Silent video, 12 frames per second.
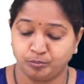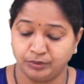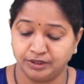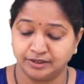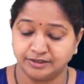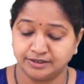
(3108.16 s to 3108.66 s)

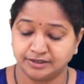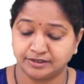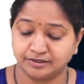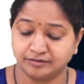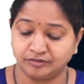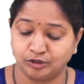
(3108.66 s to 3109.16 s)

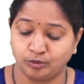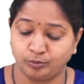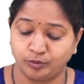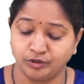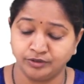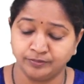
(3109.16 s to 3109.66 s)
plus 1
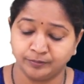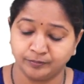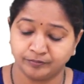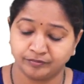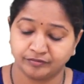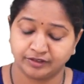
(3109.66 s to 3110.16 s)
upon,
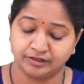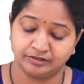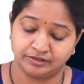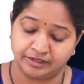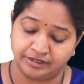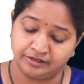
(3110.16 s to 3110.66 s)

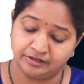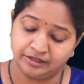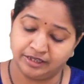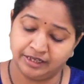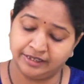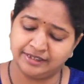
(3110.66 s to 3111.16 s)

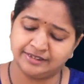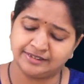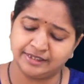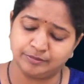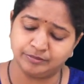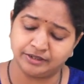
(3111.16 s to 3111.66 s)
again
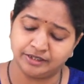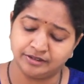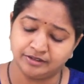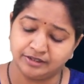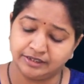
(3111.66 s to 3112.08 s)
same thing,